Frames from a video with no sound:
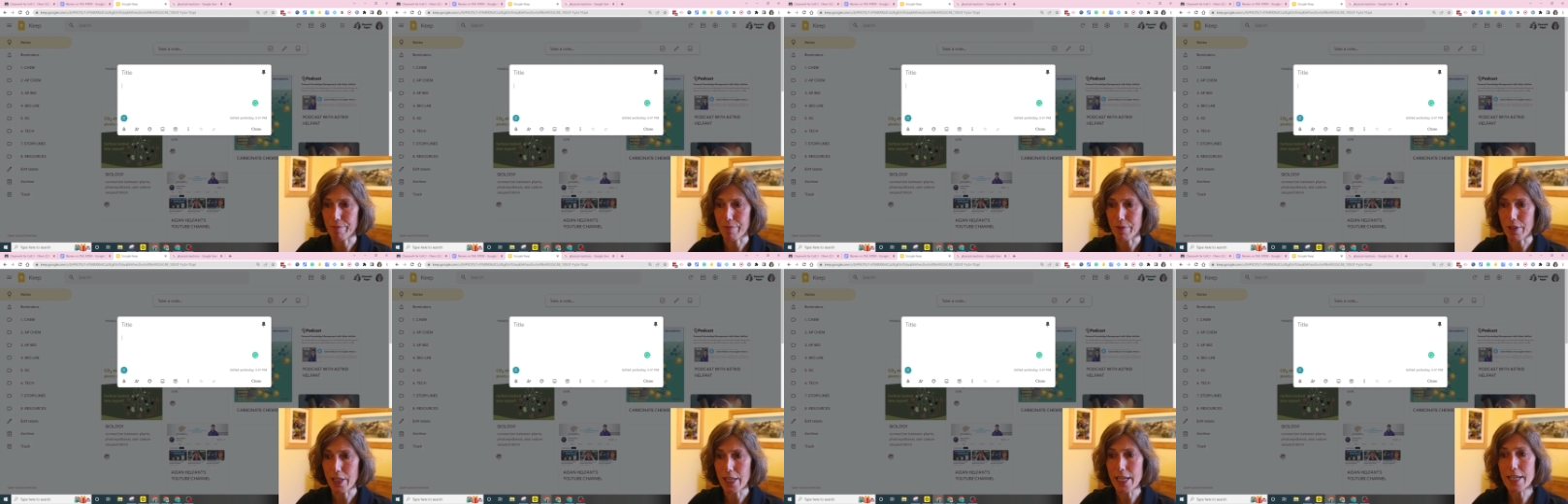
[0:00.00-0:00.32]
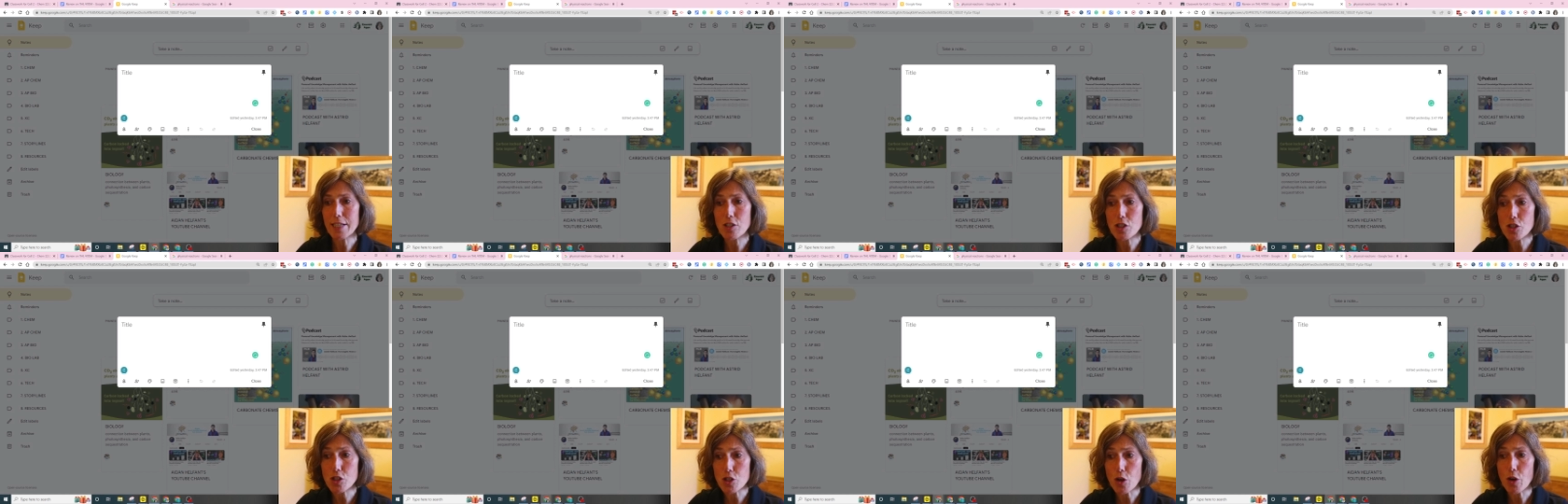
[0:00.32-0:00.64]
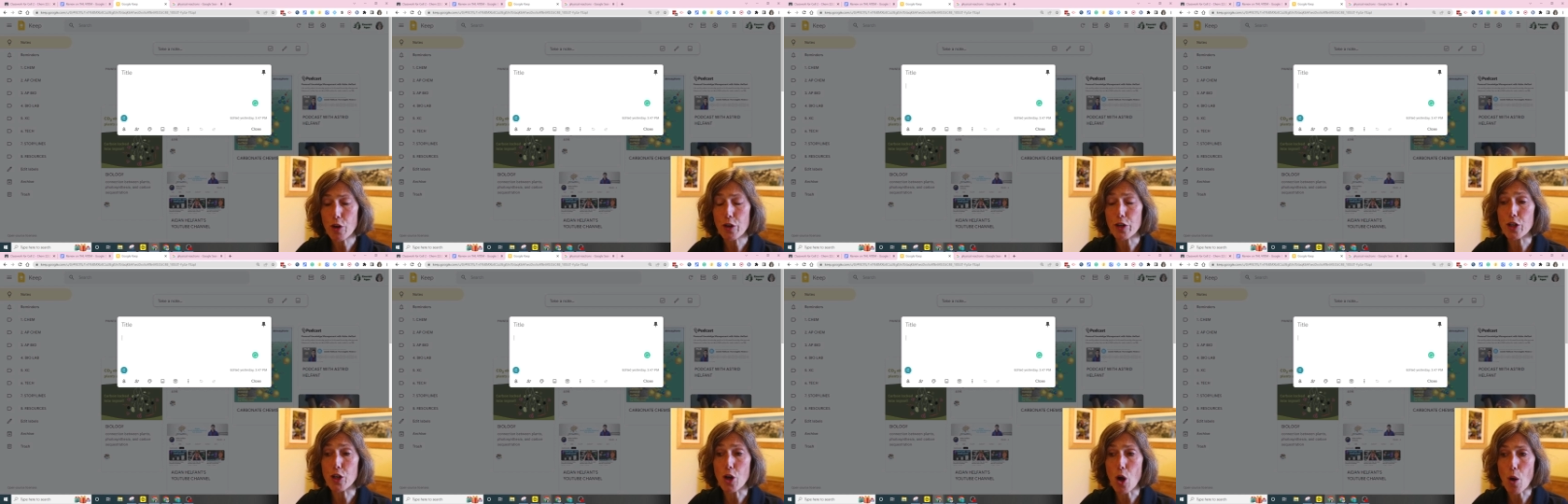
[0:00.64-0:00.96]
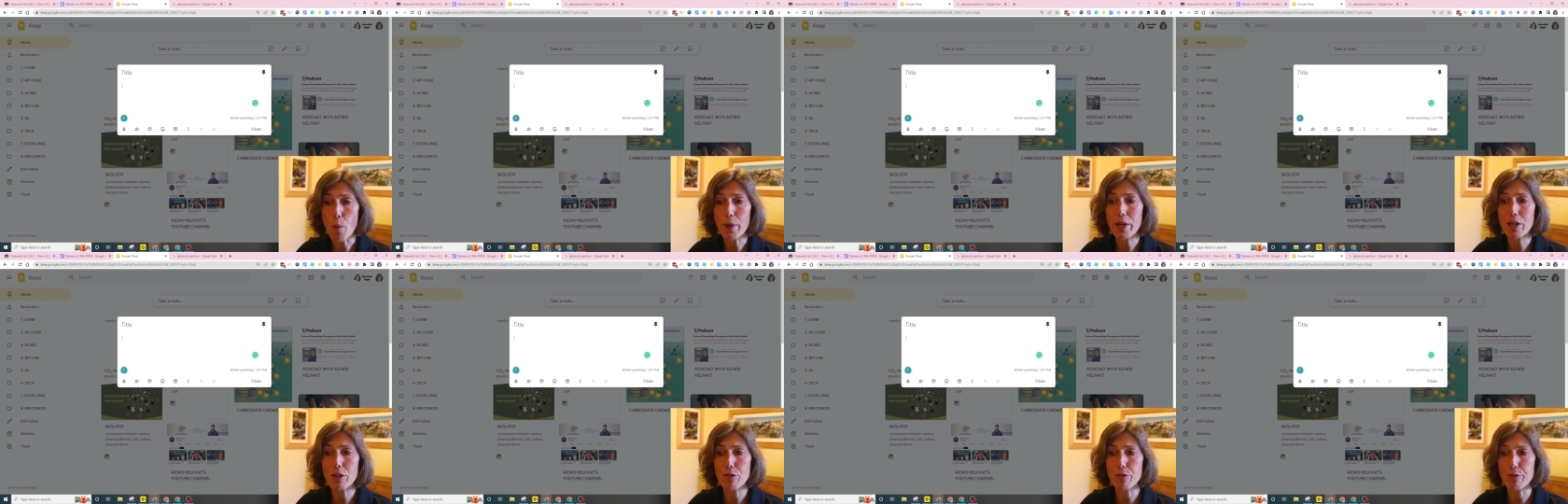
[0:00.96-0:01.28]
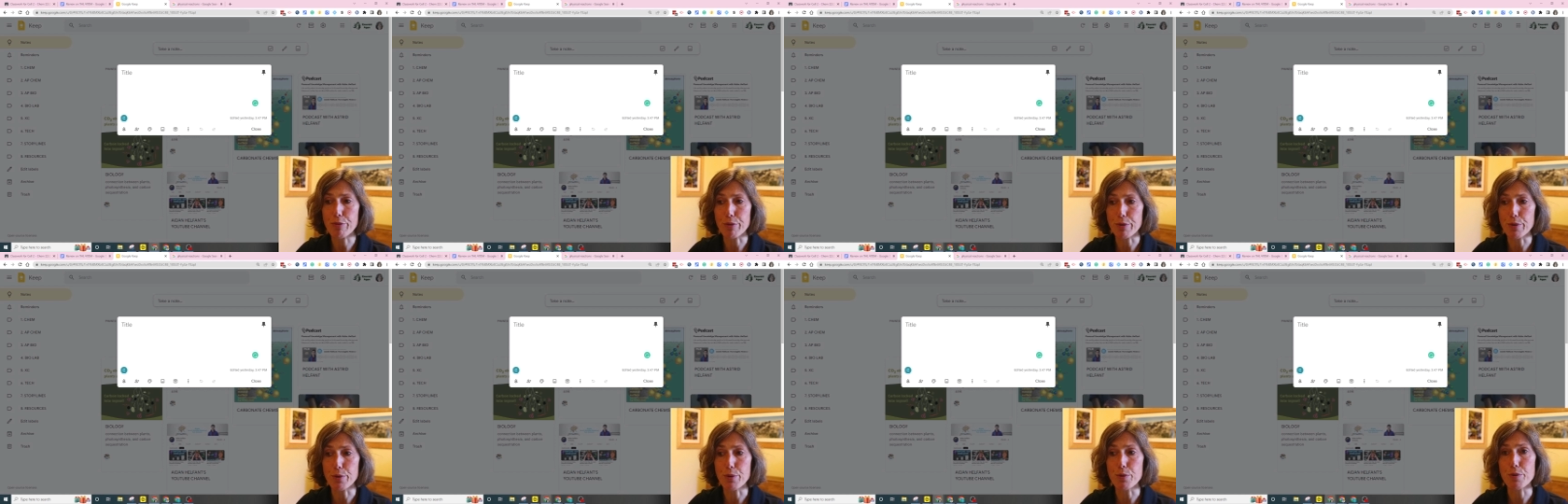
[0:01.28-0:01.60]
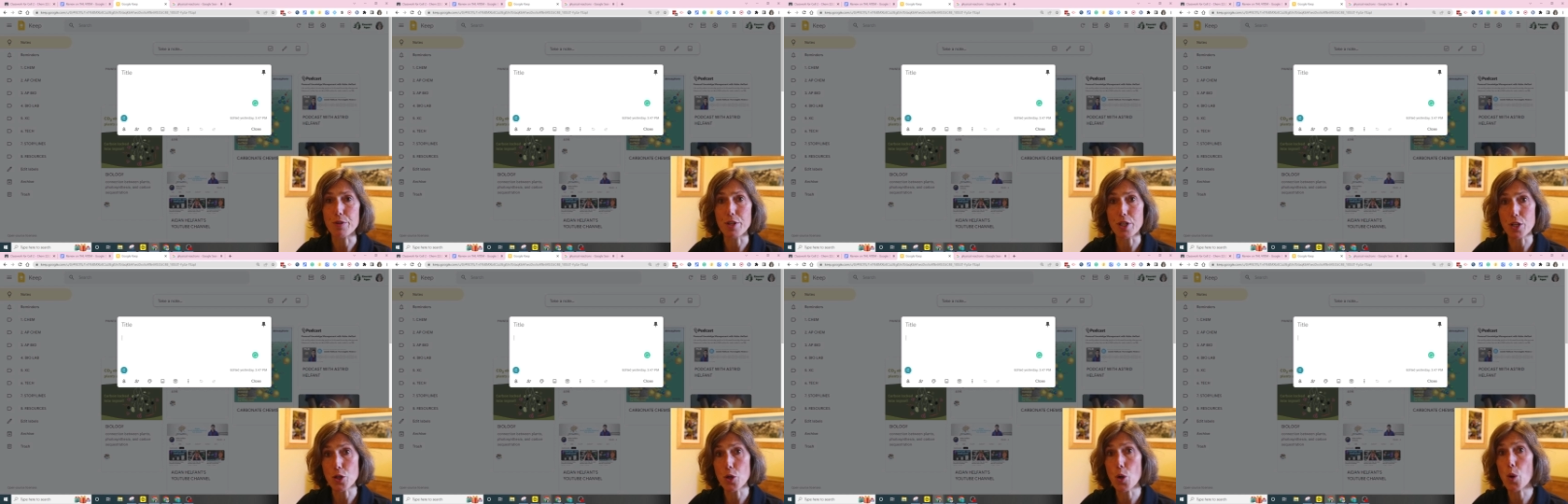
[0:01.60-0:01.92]
let's start going through
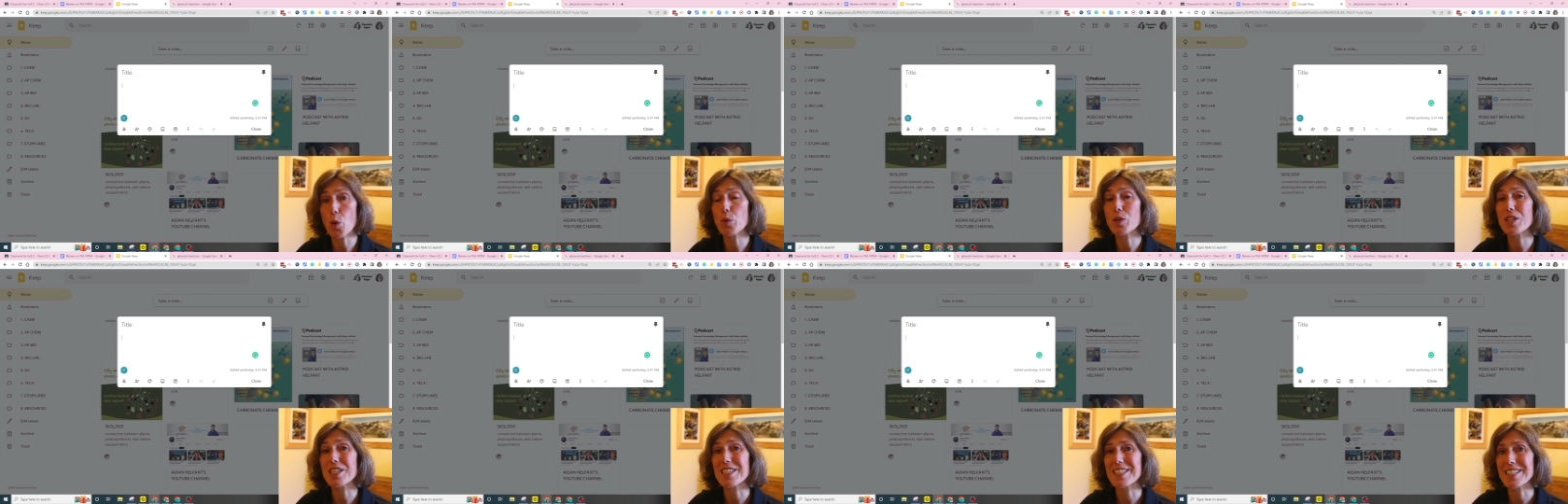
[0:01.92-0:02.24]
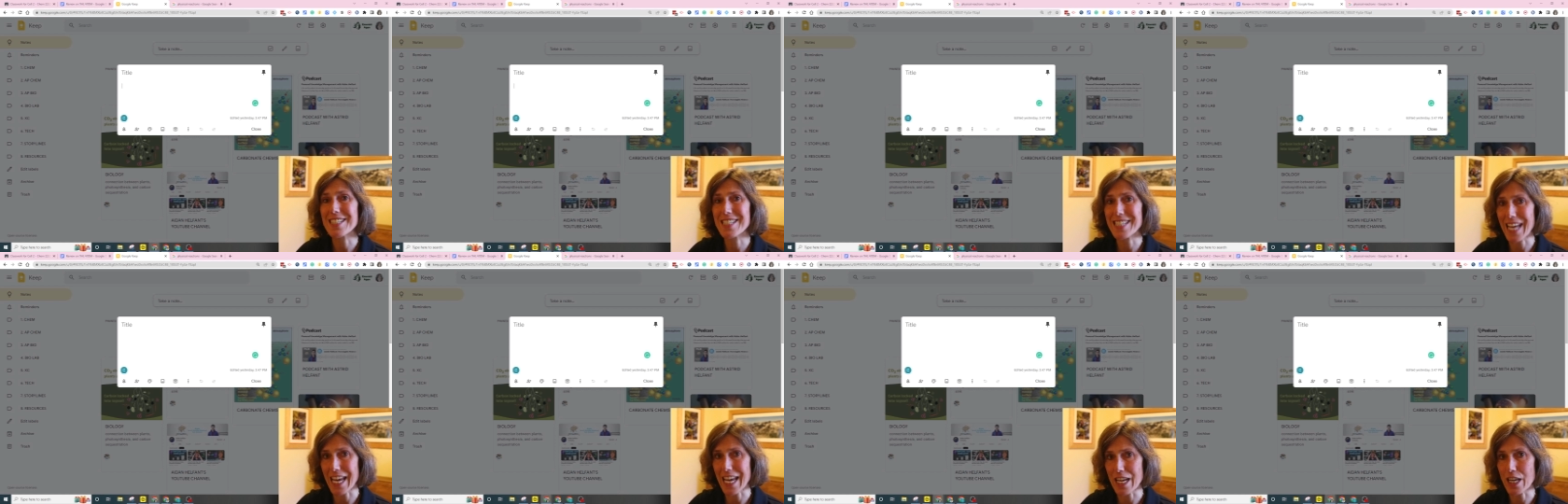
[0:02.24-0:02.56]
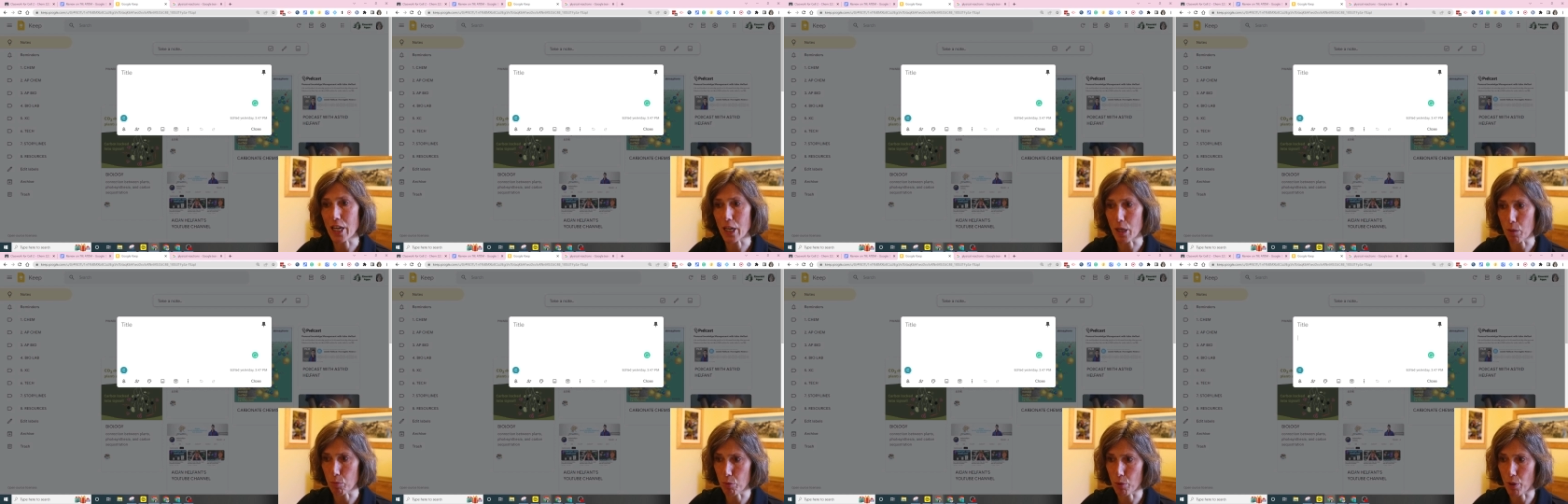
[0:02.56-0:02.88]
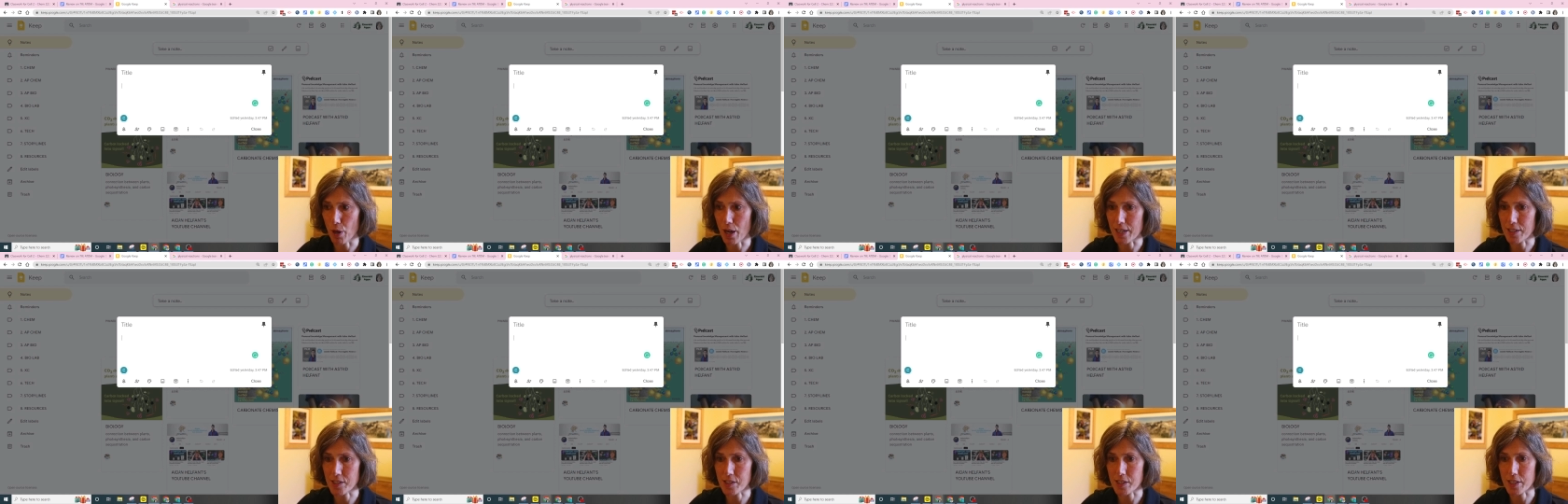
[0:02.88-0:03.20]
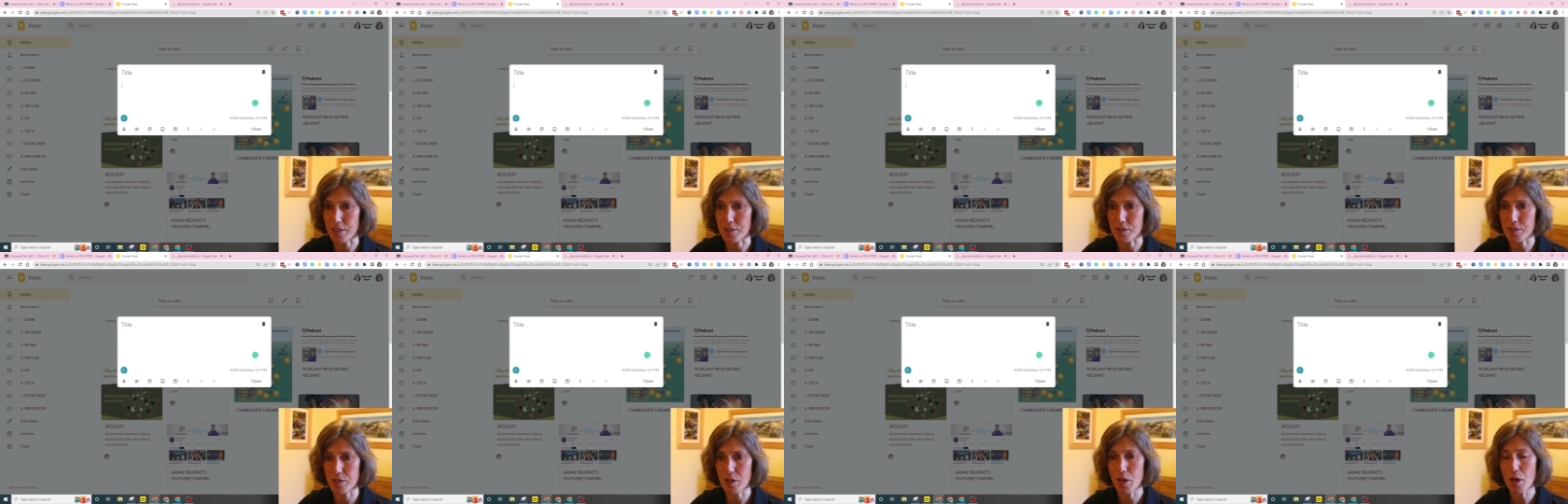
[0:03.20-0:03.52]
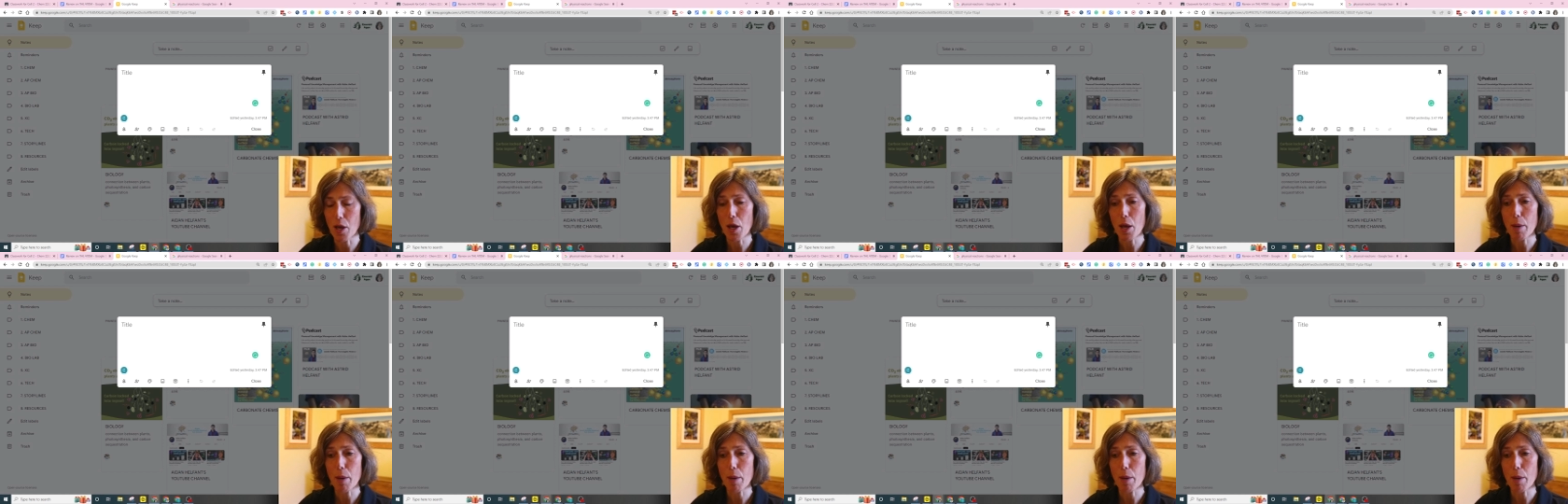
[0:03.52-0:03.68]
the note taking process